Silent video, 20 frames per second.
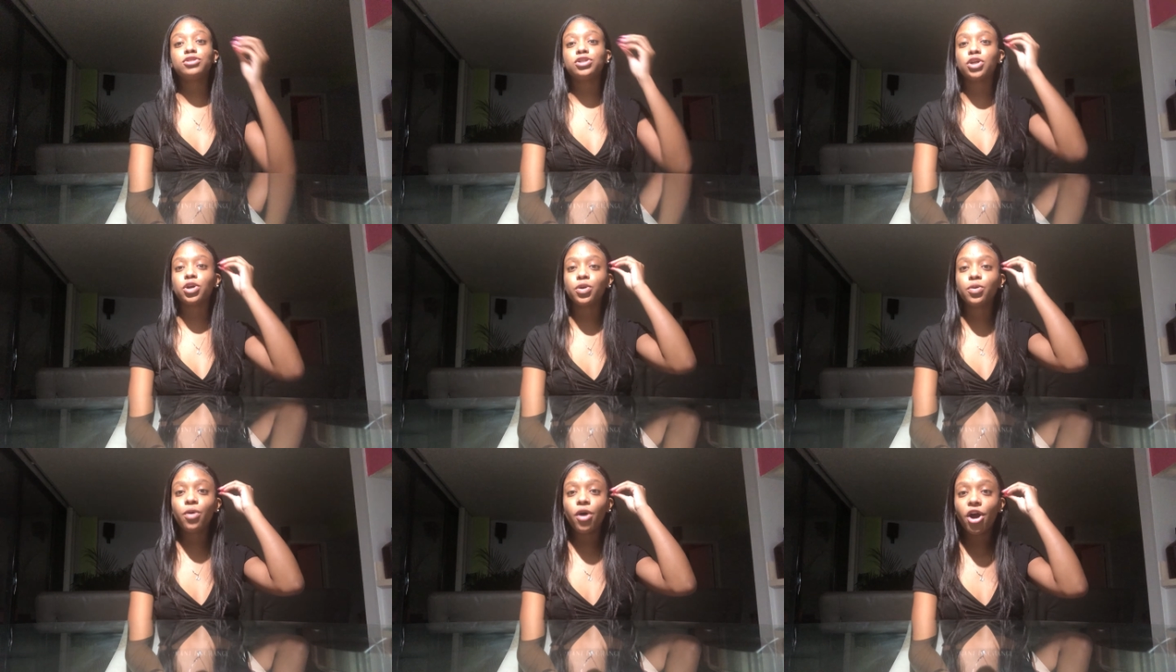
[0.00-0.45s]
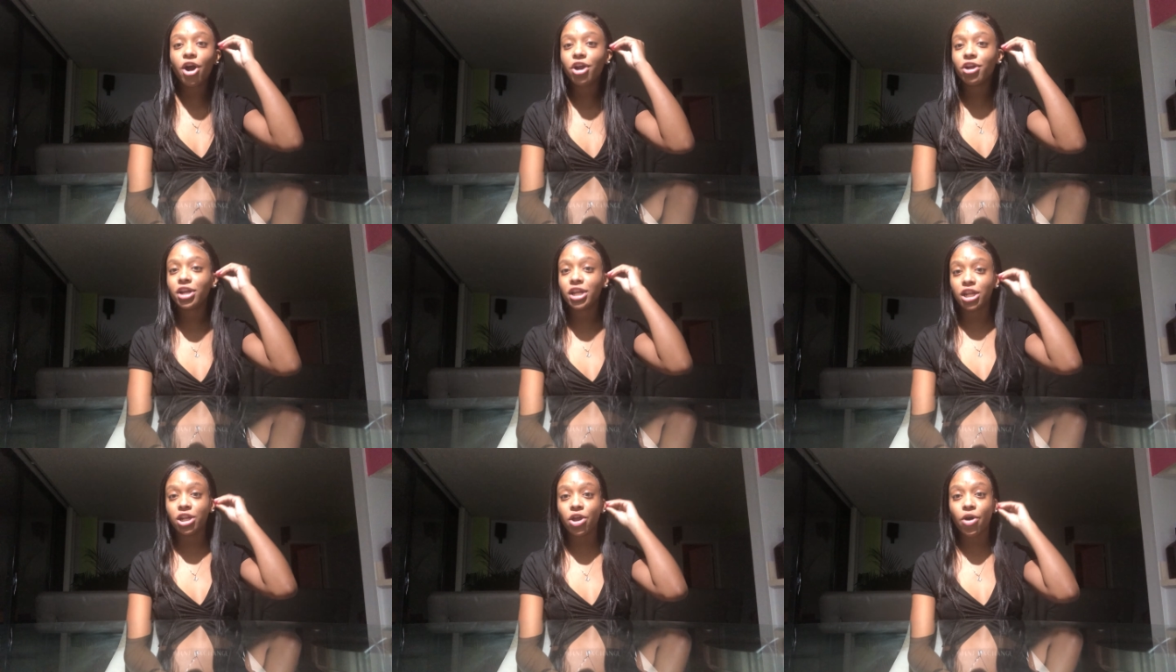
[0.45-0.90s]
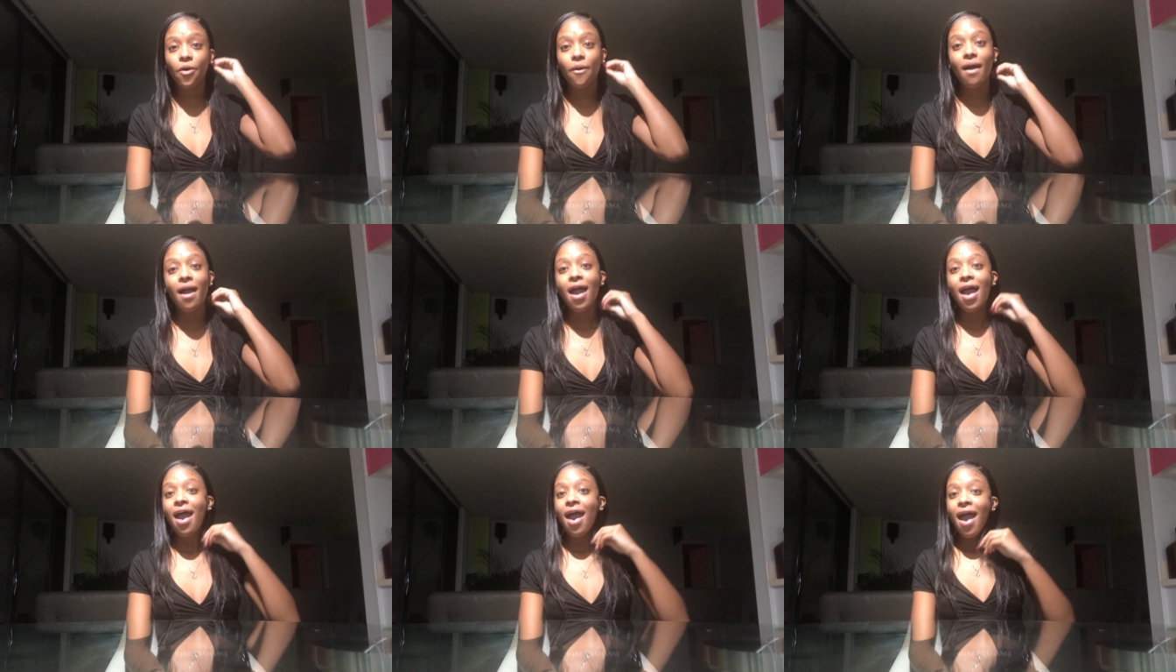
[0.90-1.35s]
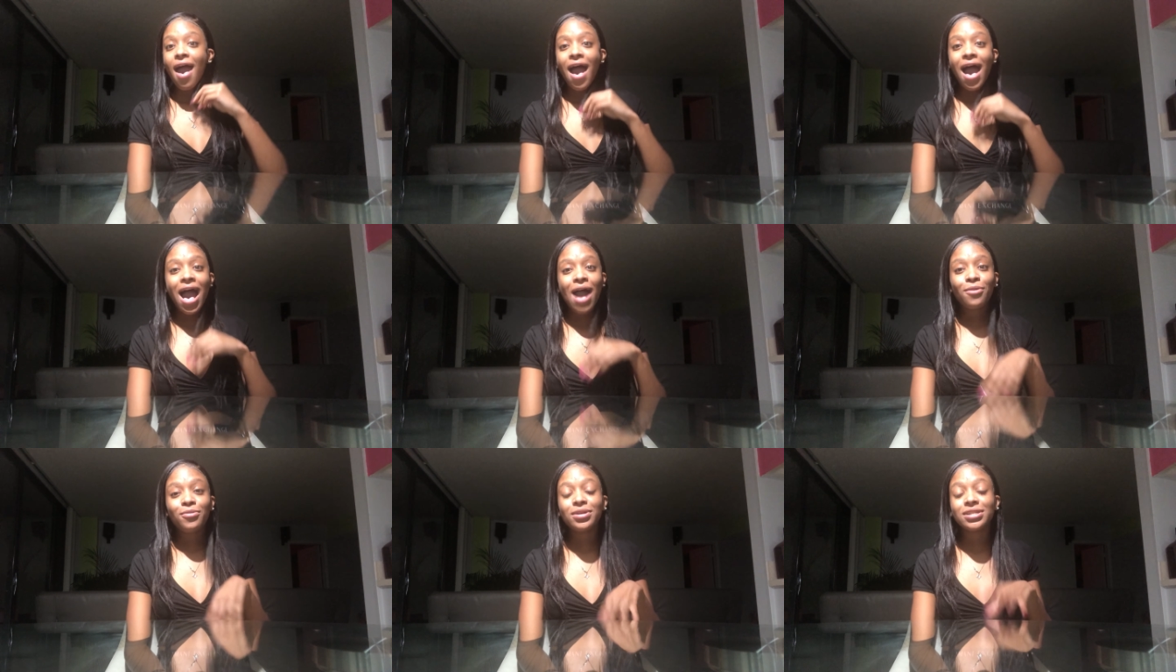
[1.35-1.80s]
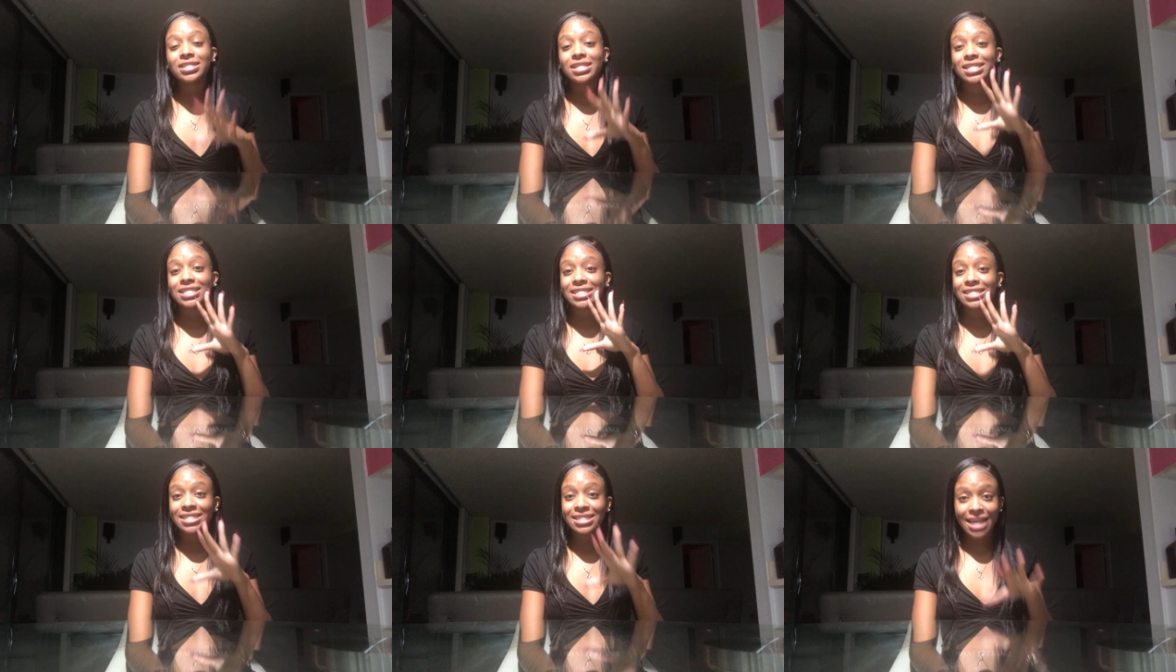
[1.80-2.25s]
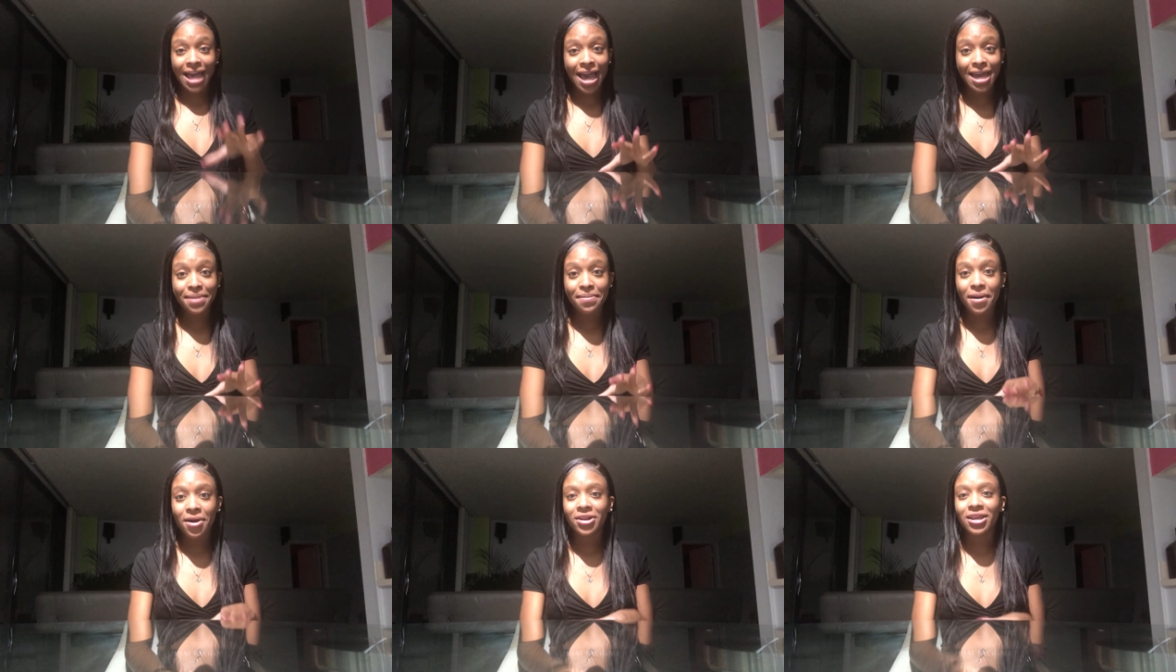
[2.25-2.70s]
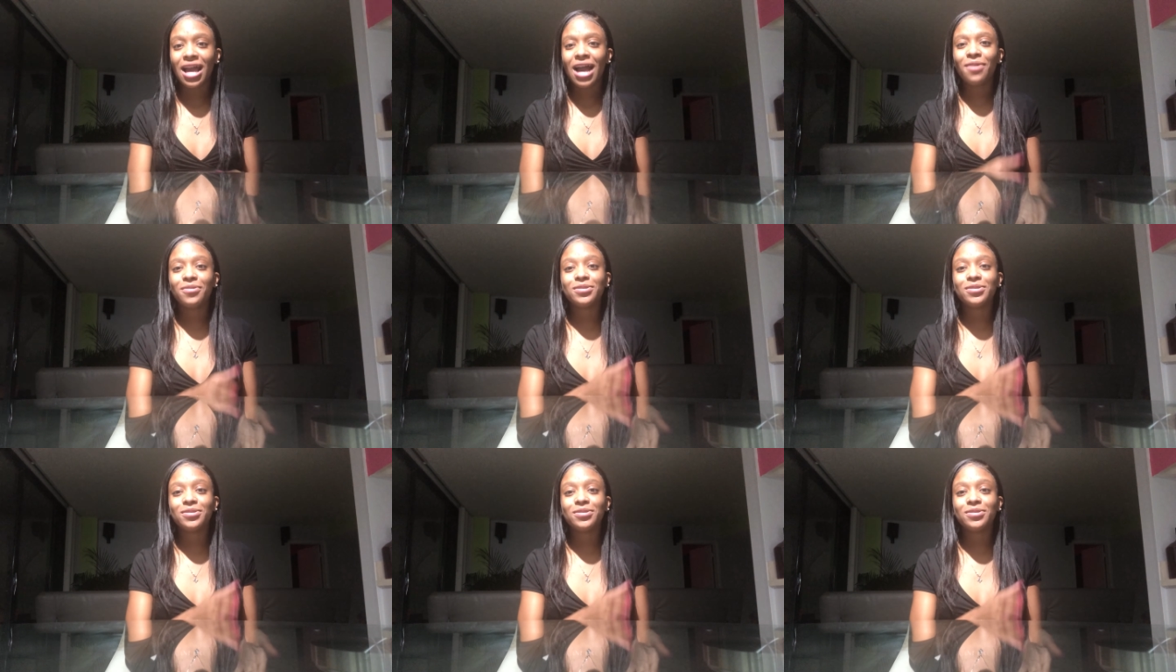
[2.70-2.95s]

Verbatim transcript: So you already know, I was sad about it. I